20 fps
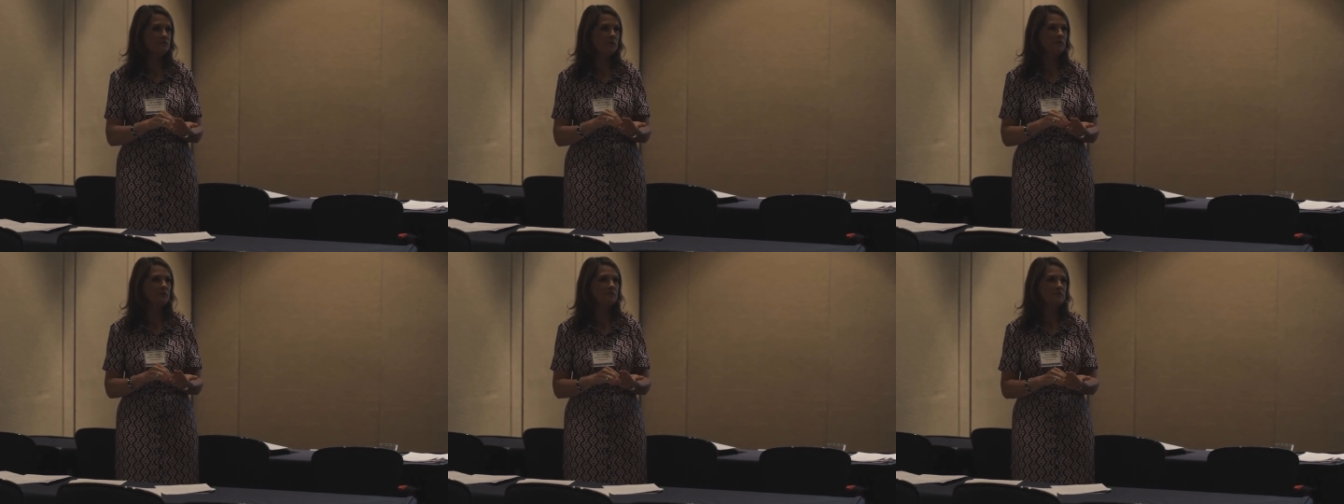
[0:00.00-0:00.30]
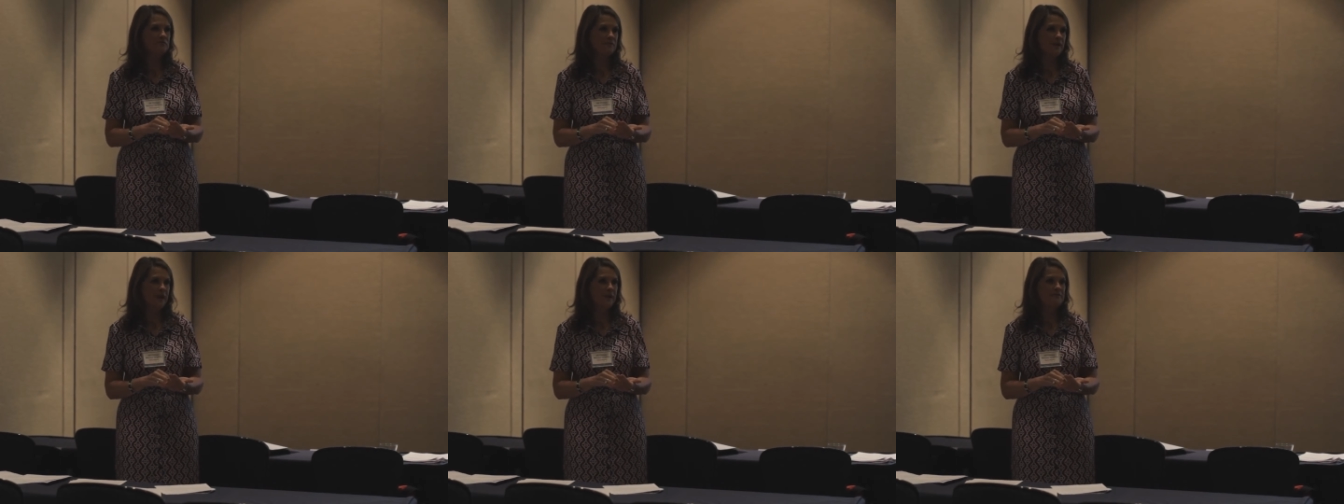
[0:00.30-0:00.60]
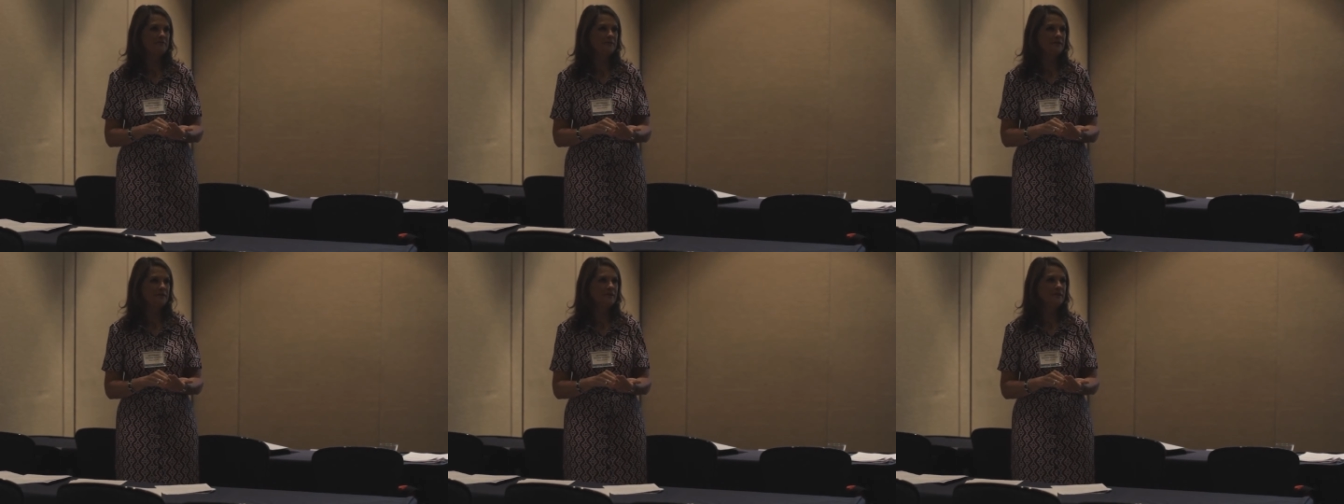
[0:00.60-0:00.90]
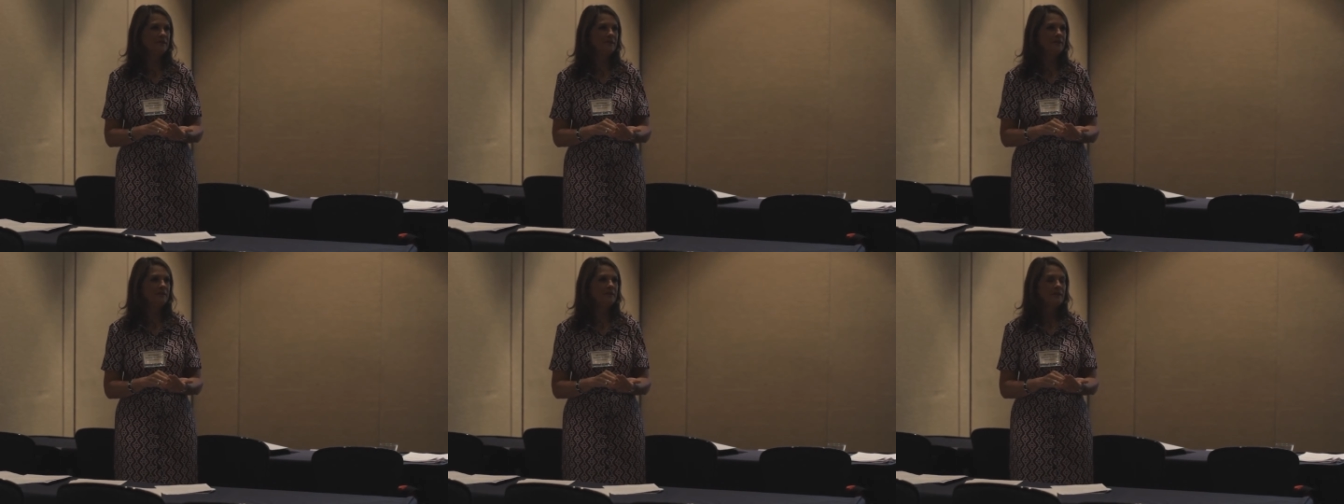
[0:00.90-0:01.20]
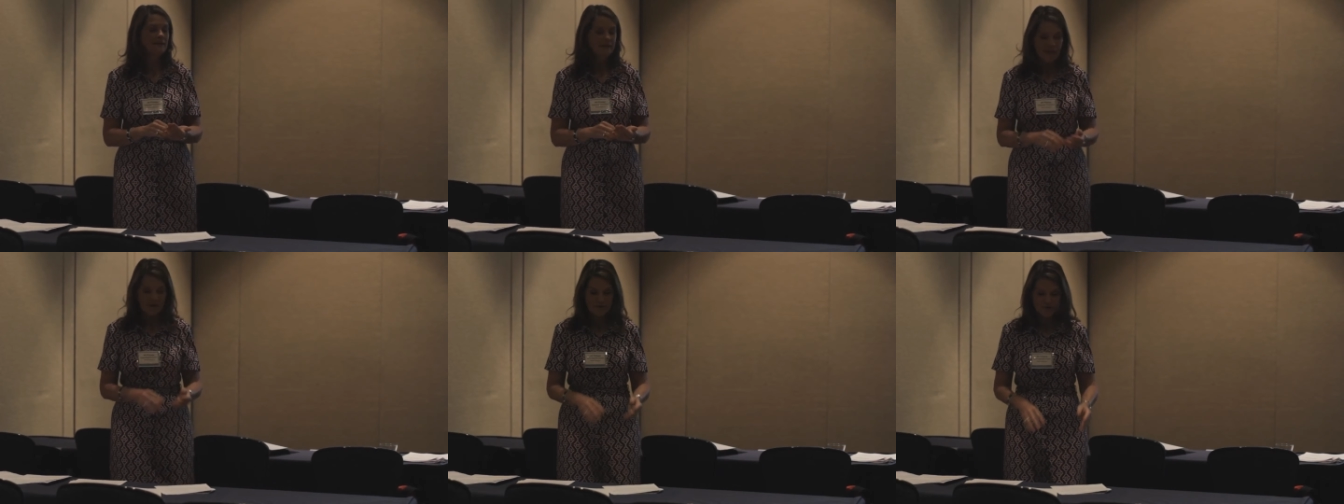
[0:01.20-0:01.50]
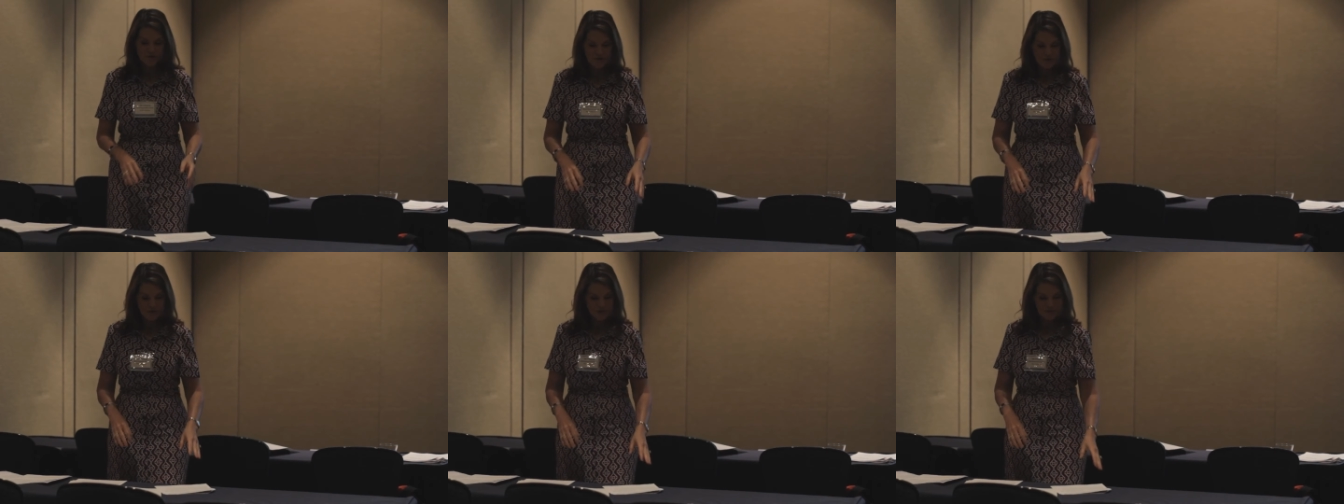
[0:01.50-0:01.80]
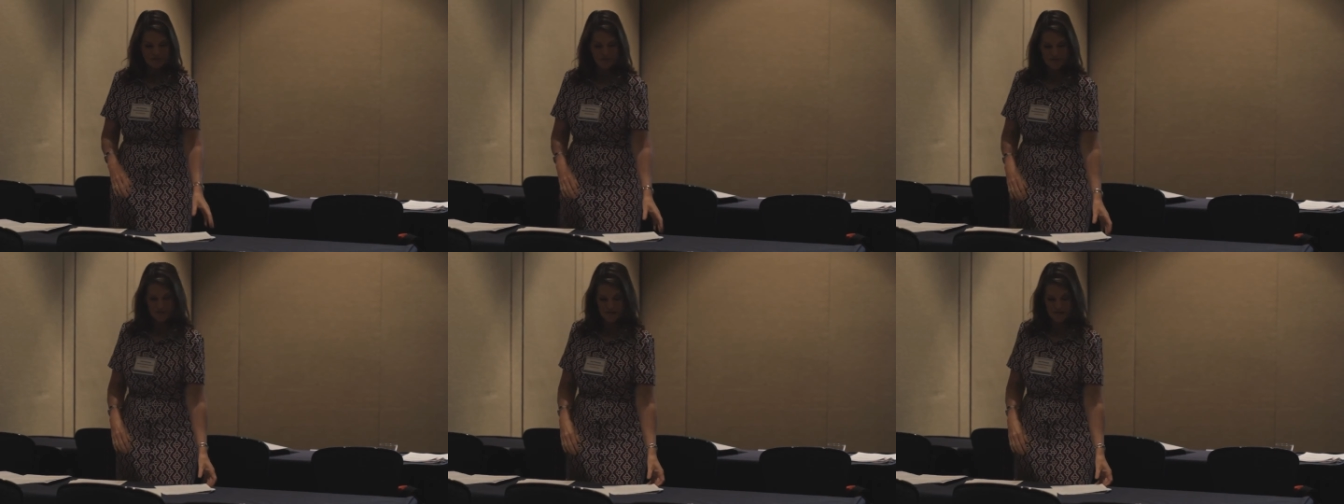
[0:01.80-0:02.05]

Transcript: four, or five. Now, as you can